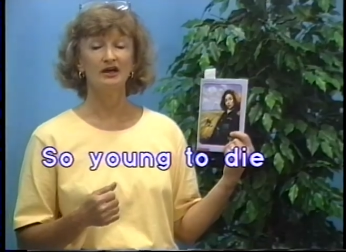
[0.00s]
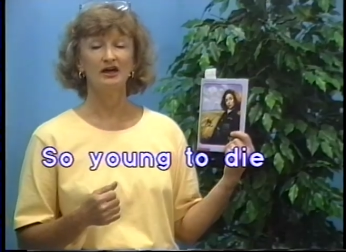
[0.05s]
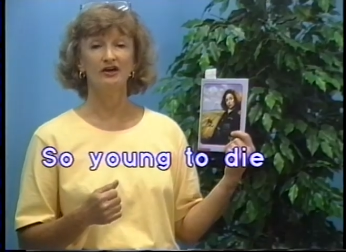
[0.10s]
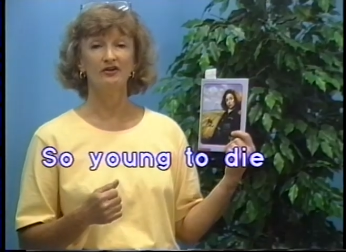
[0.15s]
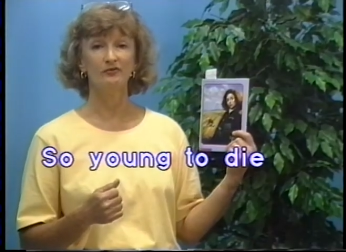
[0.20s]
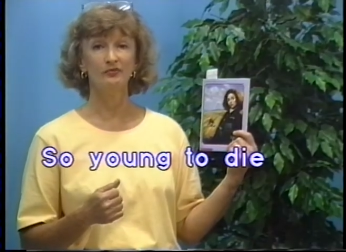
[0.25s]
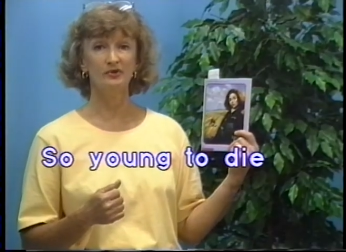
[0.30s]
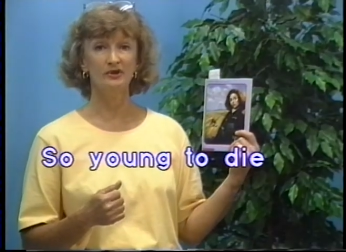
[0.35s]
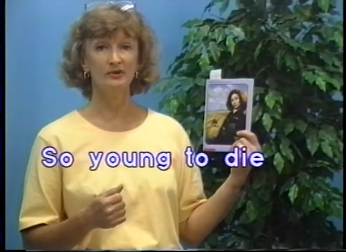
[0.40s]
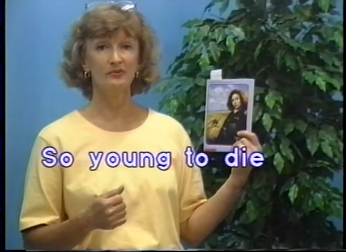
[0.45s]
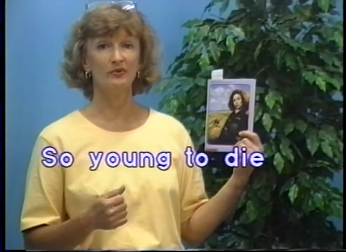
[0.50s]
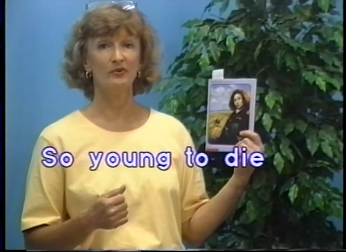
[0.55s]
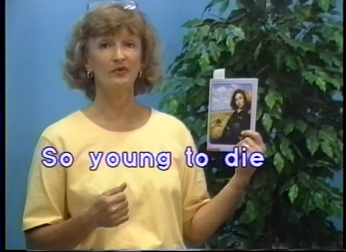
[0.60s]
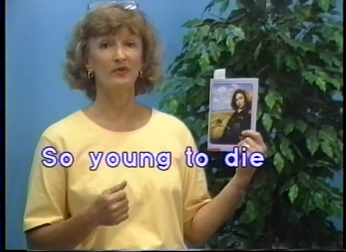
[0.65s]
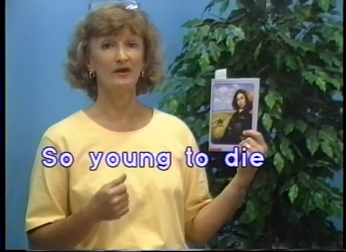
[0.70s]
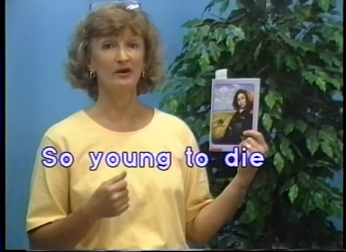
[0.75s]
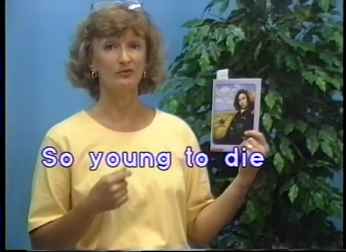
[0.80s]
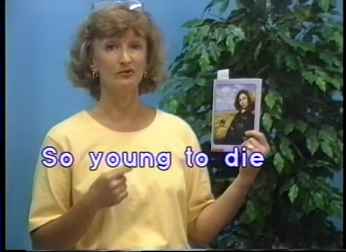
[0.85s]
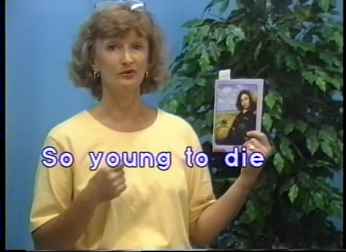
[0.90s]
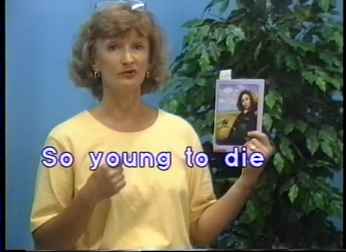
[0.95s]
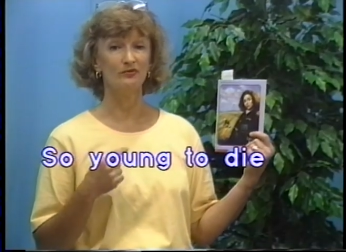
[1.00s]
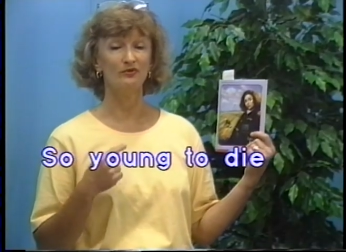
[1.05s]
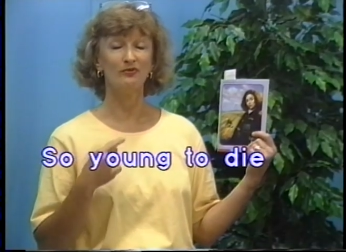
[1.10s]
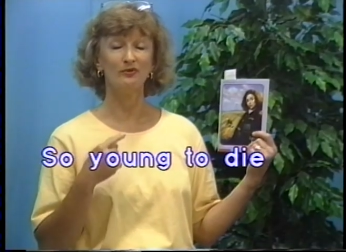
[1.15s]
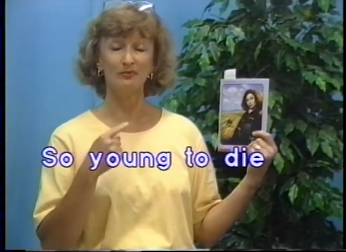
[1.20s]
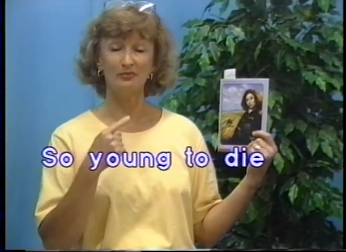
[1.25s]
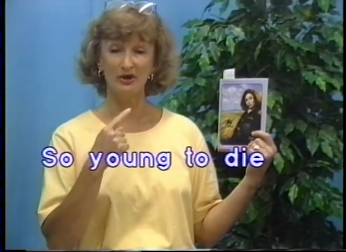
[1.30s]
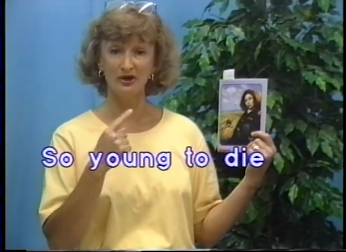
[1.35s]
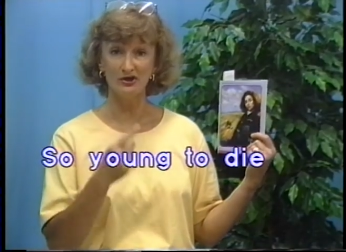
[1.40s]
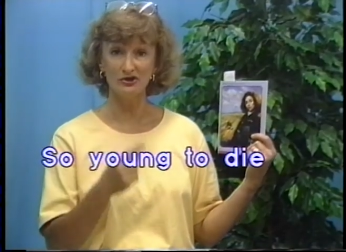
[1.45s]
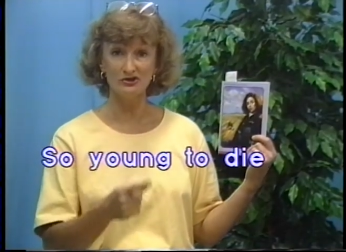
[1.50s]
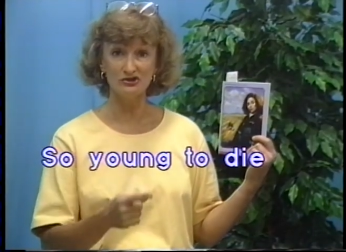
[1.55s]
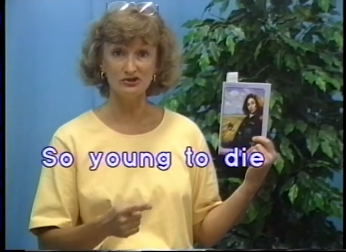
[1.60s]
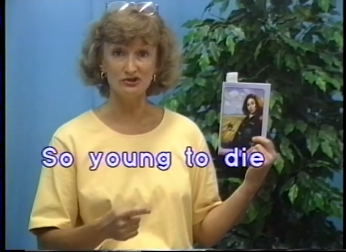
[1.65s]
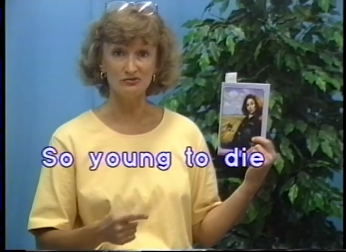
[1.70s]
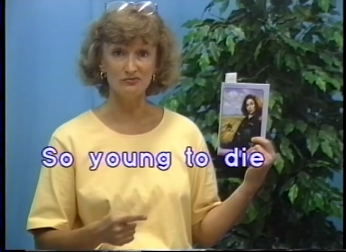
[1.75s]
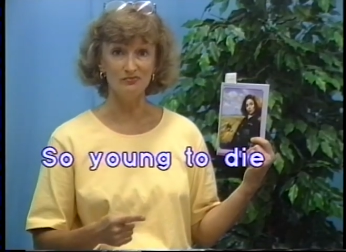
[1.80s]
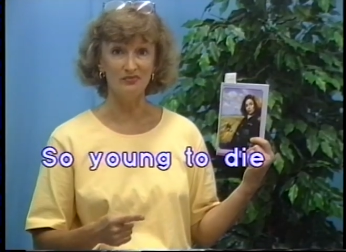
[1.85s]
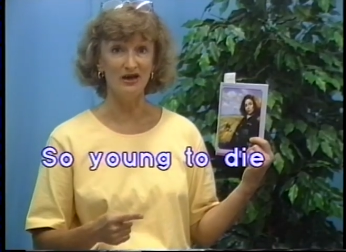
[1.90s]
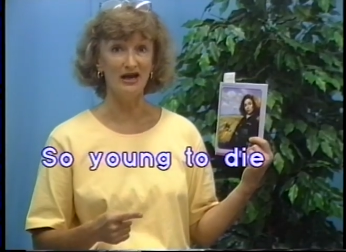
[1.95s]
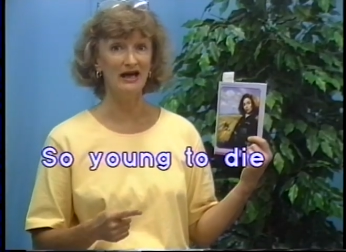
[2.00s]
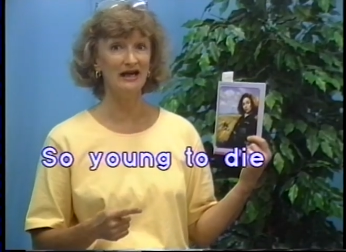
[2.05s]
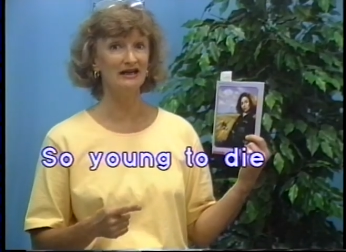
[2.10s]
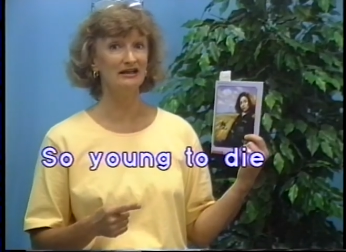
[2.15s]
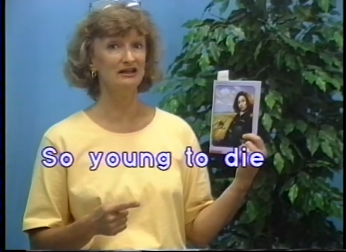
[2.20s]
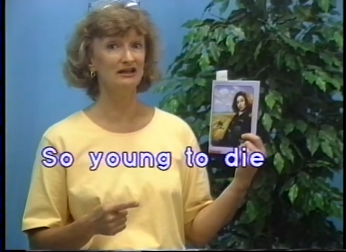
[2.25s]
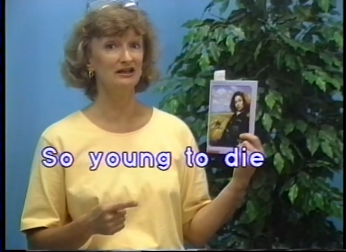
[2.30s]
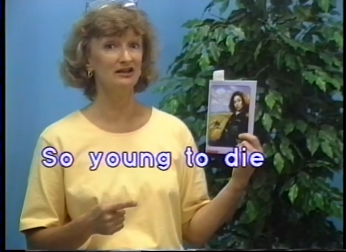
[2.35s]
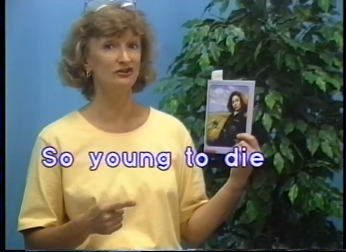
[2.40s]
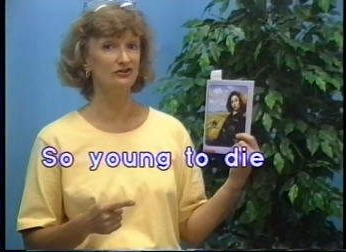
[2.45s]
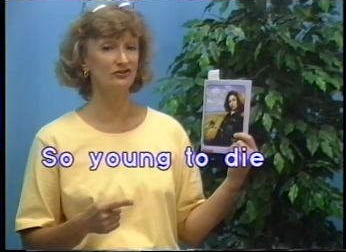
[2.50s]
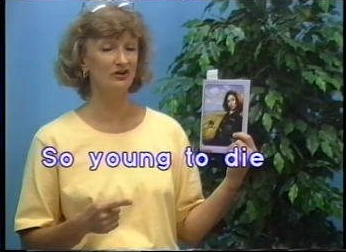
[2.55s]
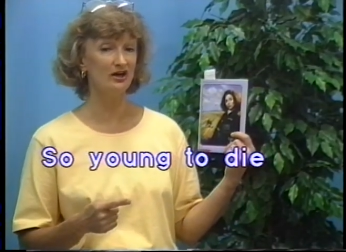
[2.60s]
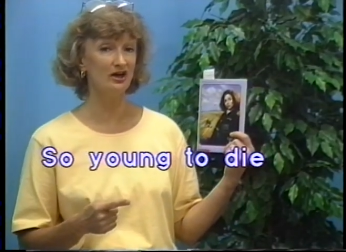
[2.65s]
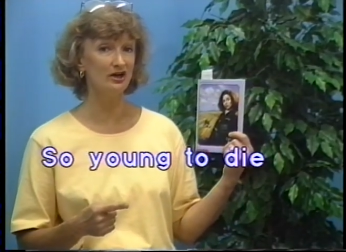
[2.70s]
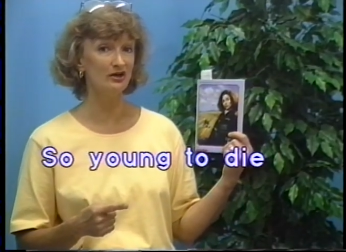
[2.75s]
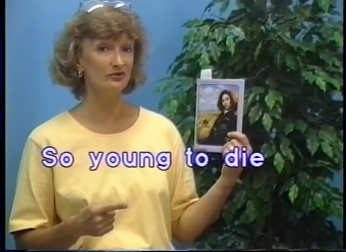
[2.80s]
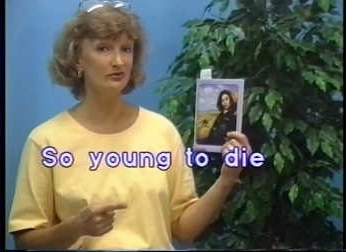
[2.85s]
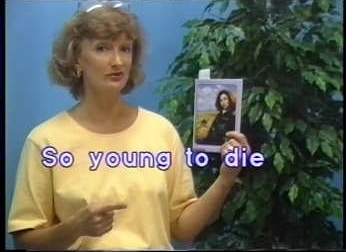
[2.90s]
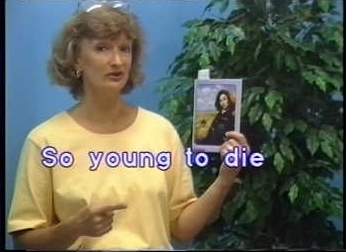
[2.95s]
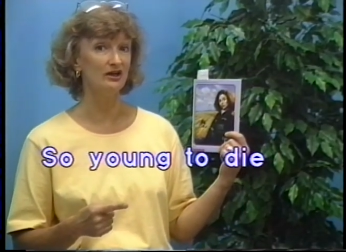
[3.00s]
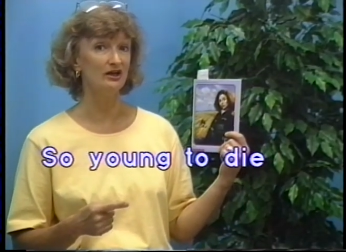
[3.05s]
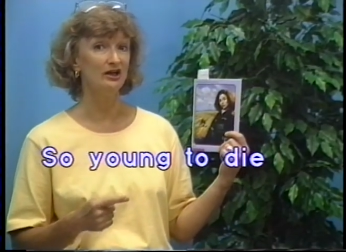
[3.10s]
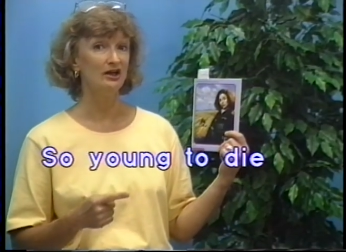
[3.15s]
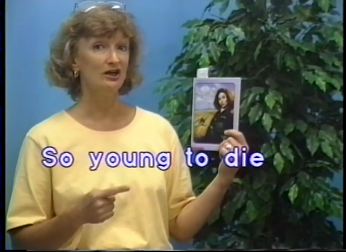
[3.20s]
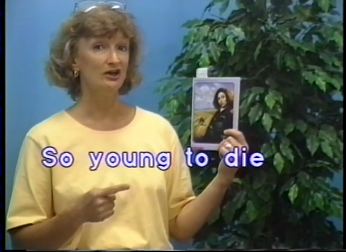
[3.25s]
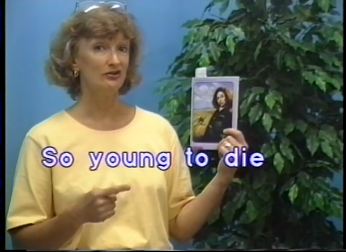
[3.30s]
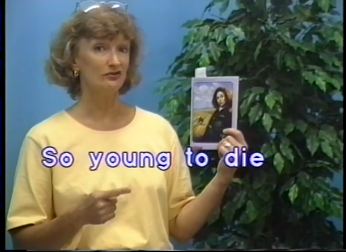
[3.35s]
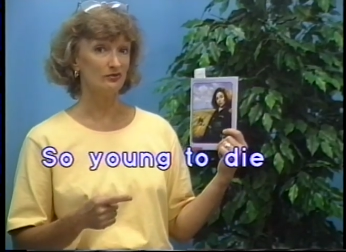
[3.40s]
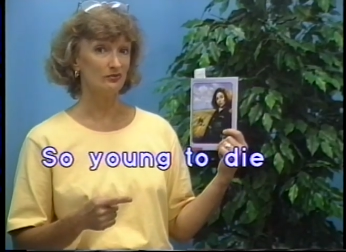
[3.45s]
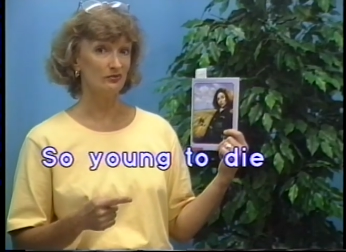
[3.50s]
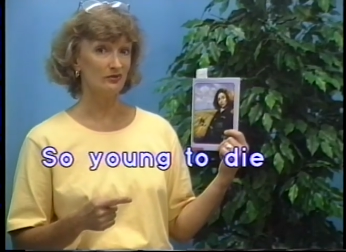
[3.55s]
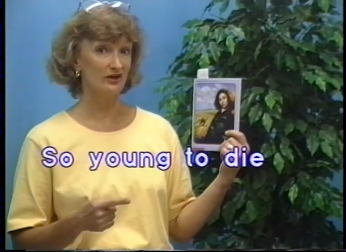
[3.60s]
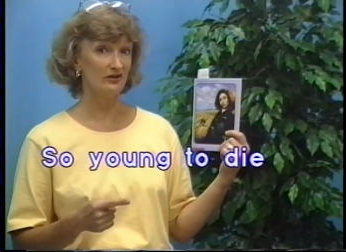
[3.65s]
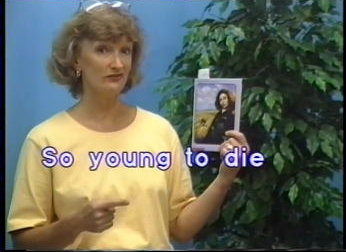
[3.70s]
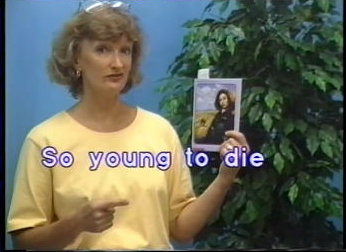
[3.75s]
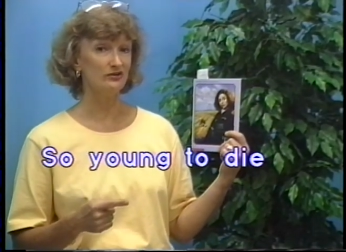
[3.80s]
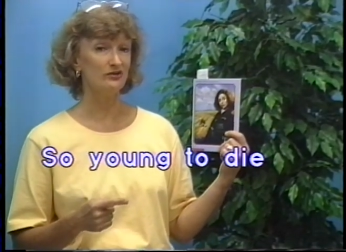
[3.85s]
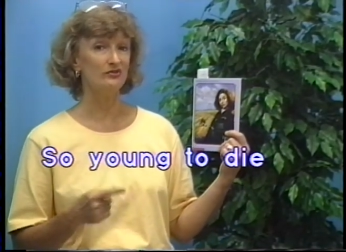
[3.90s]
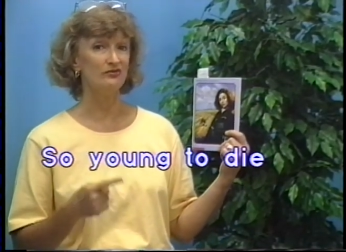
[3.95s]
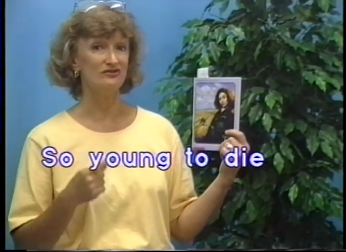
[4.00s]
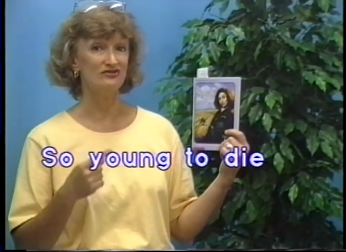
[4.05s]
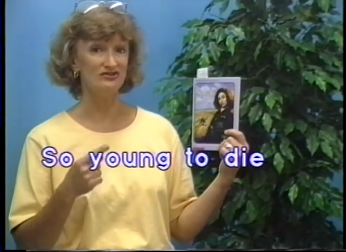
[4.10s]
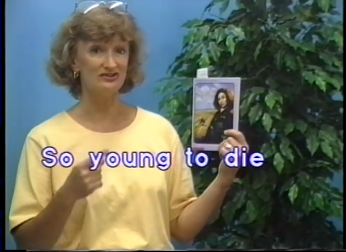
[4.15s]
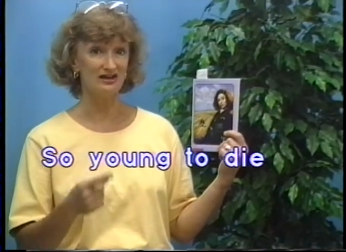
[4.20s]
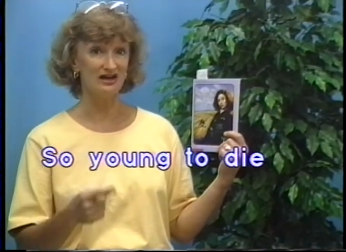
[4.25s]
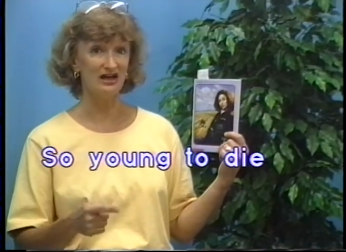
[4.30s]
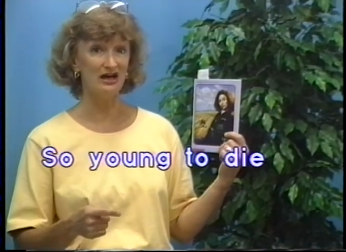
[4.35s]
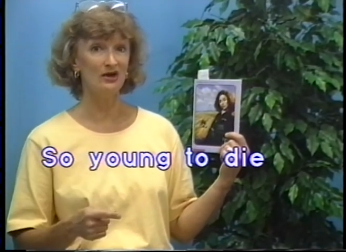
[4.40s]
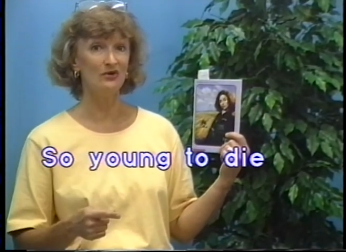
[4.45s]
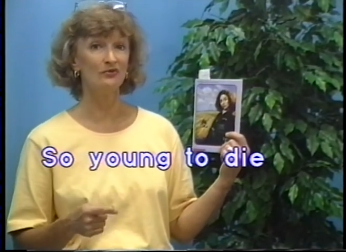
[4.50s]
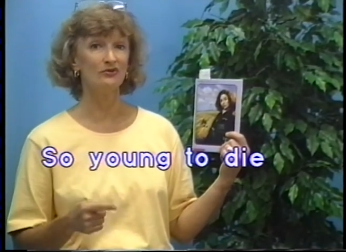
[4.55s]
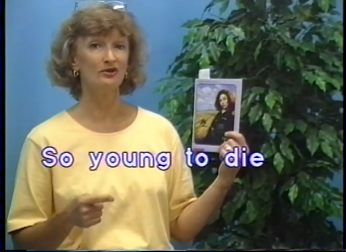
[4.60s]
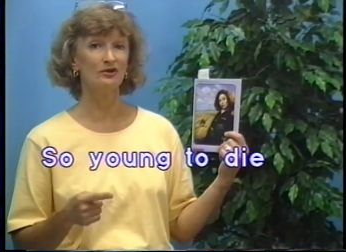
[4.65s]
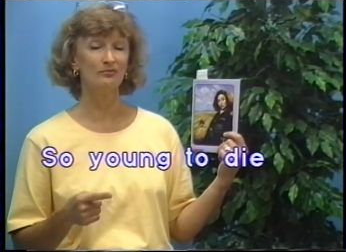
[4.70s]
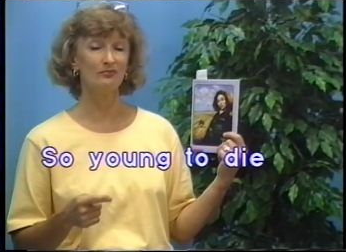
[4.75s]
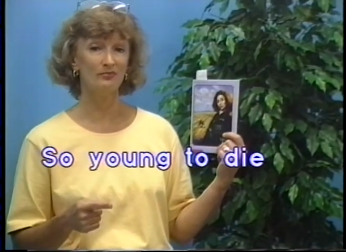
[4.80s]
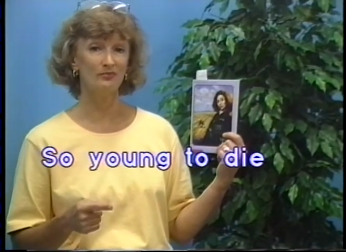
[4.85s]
of people that would parachute back into Hungary to rescue downed